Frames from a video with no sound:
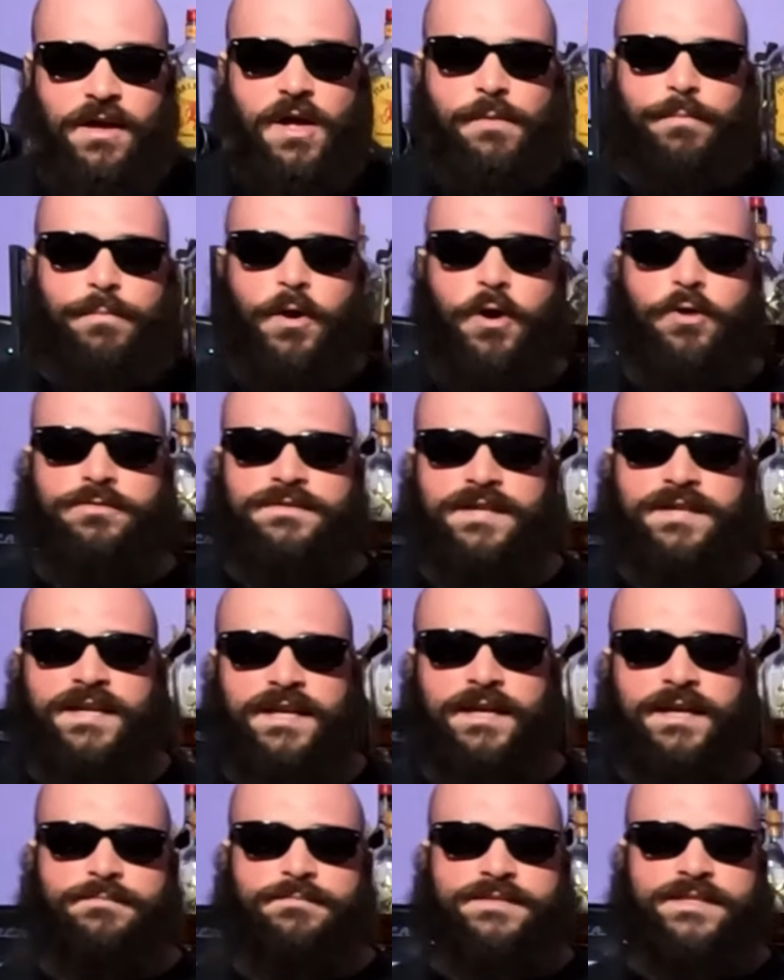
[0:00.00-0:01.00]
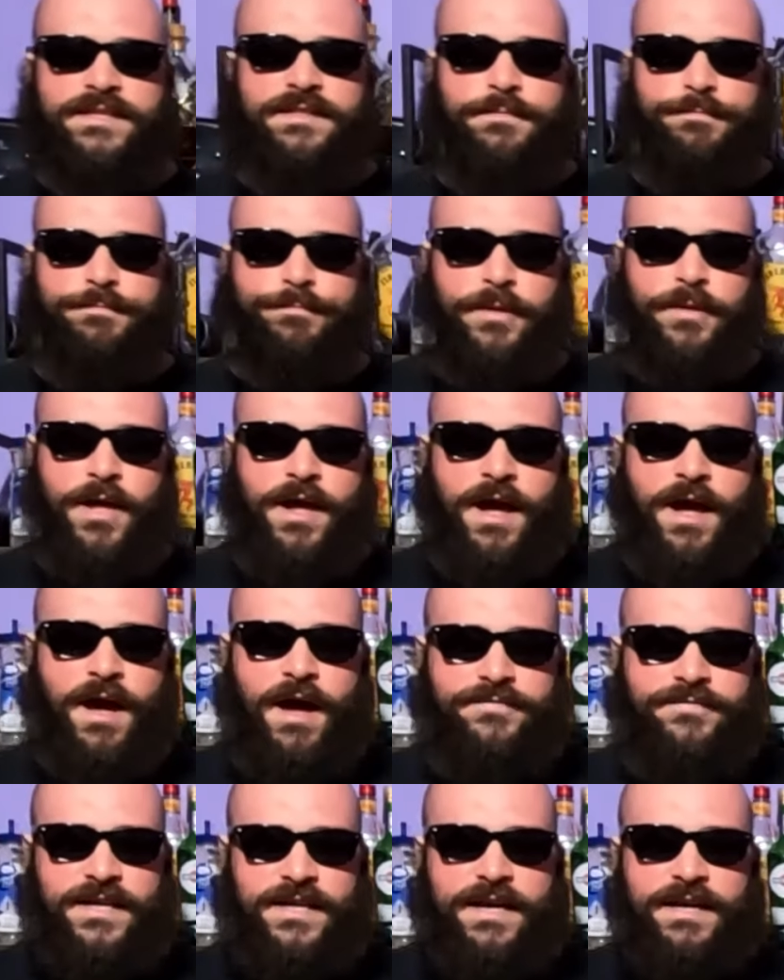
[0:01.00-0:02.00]
Both teams in the
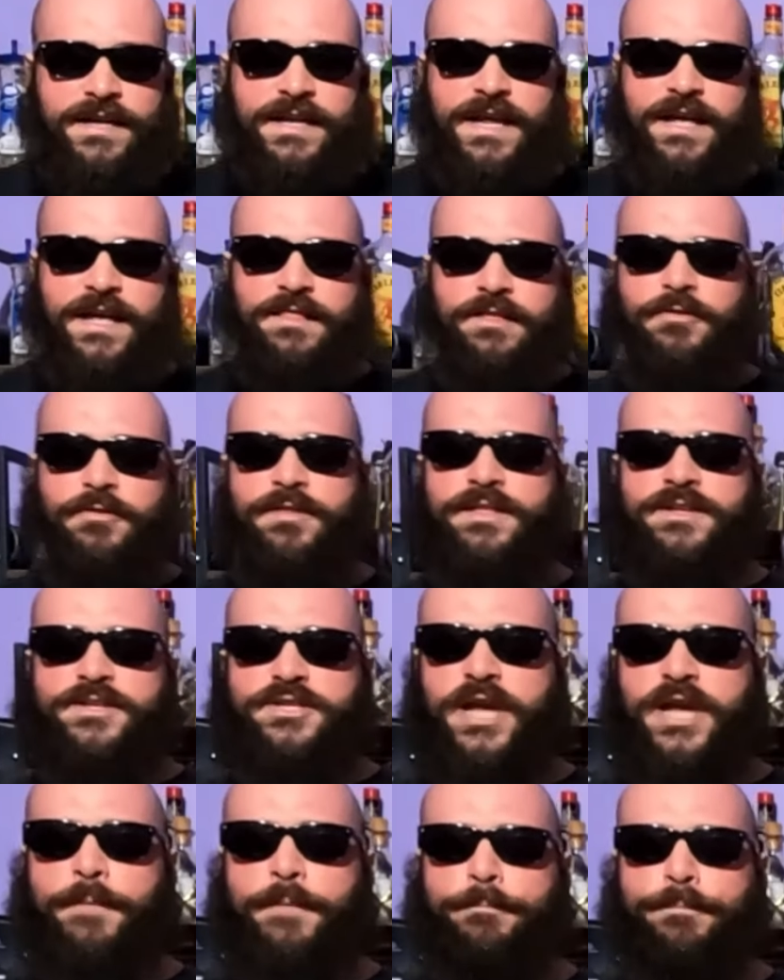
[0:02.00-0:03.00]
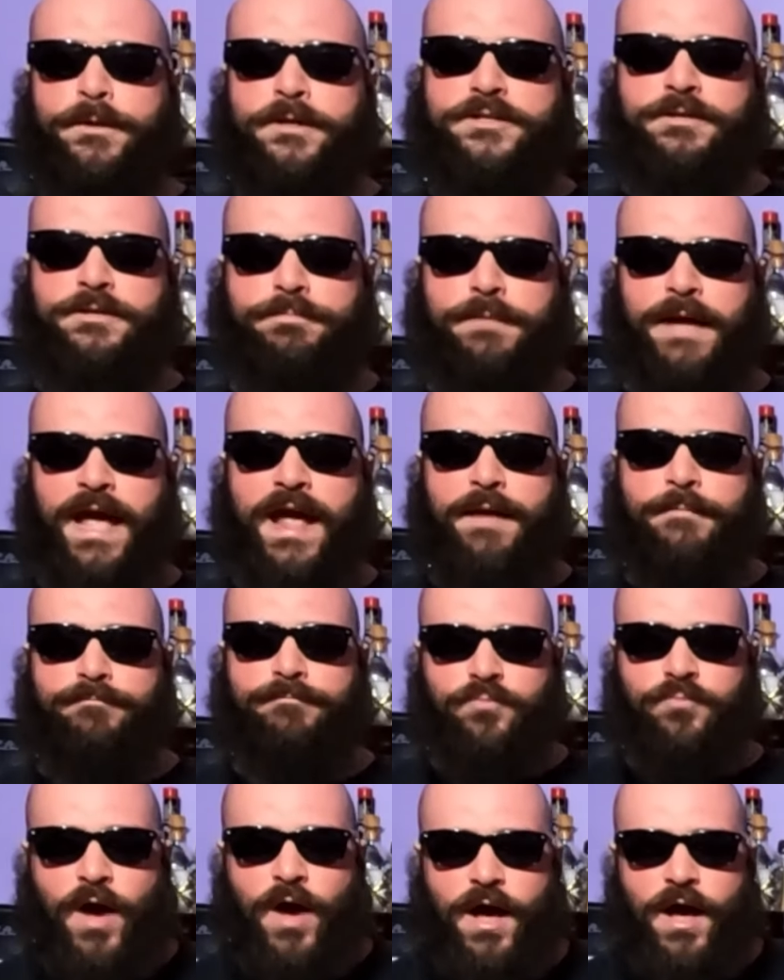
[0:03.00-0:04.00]
playoffs, neither in the championship game.
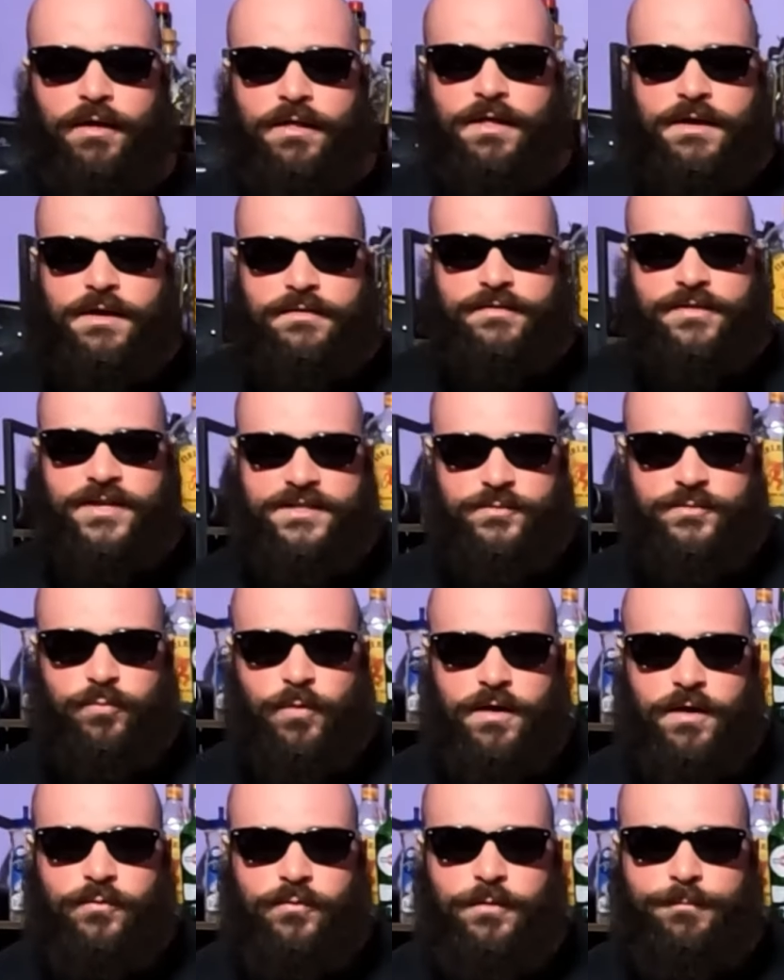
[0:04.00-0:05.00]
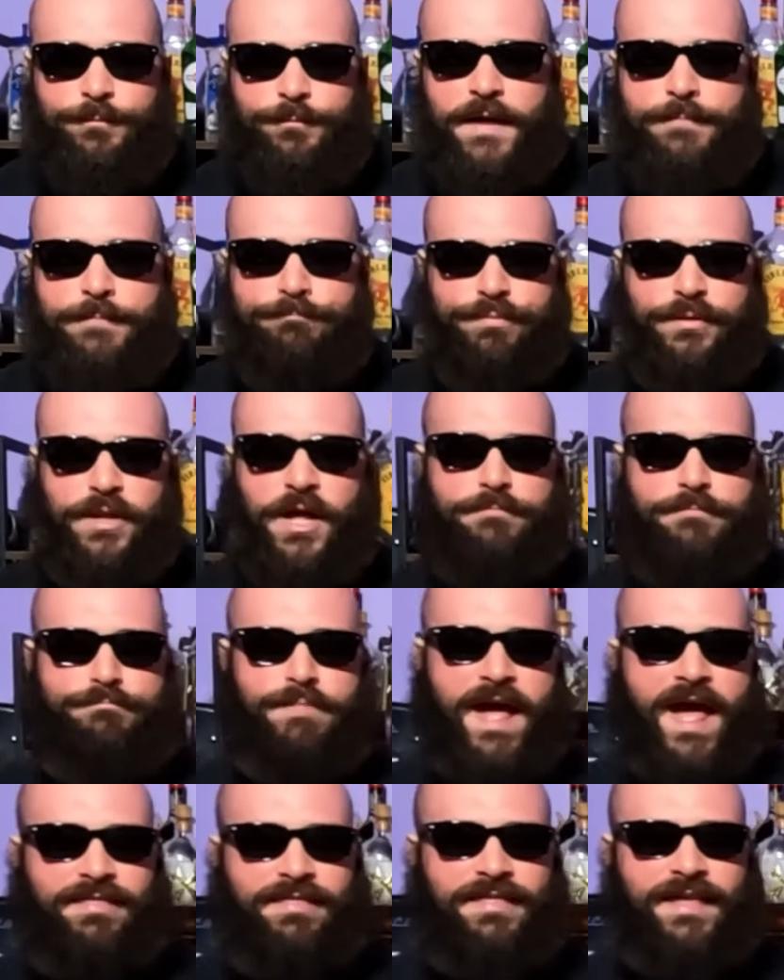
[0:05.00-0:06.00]
Well, this one will be a
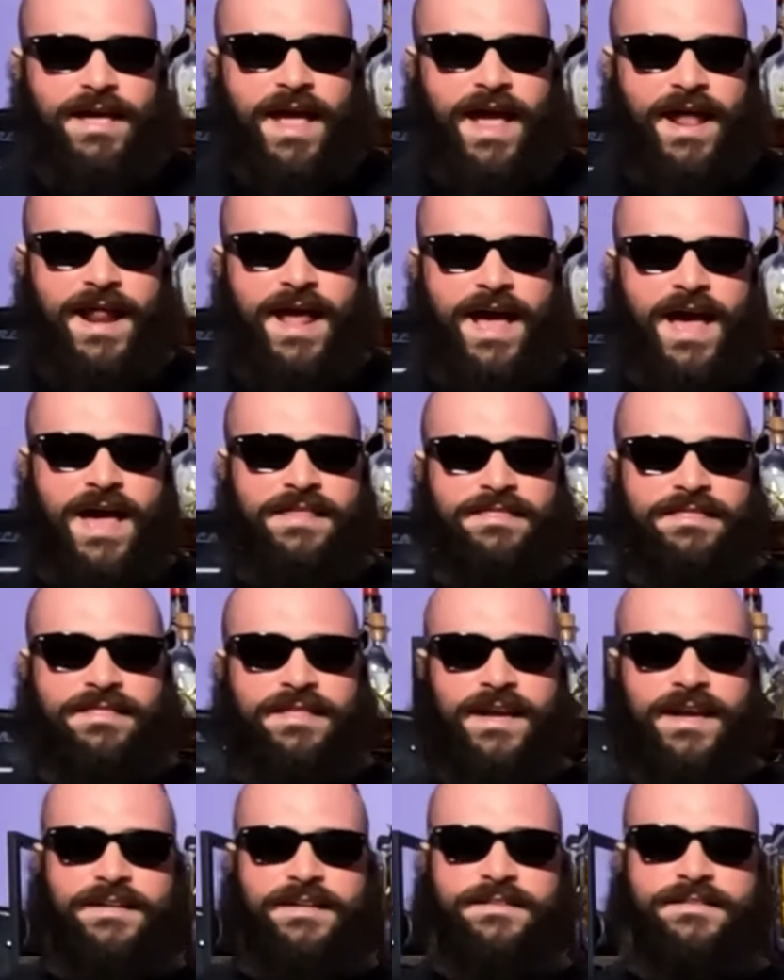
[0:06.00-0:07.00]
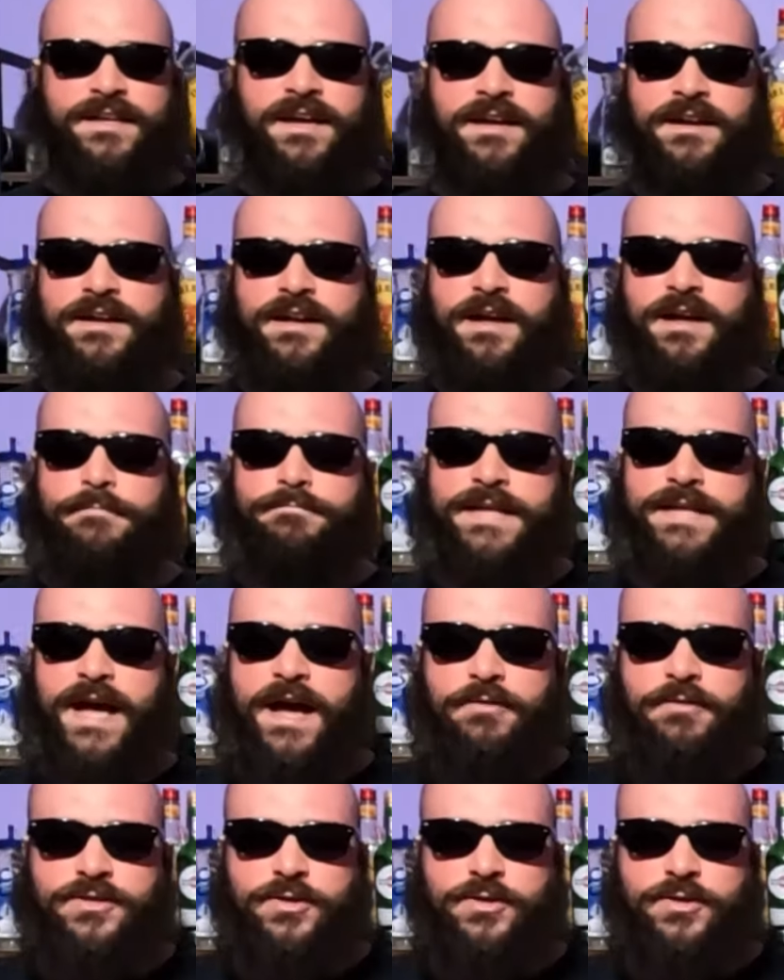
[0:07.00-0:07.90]
bloodbath, and I think it's going to come down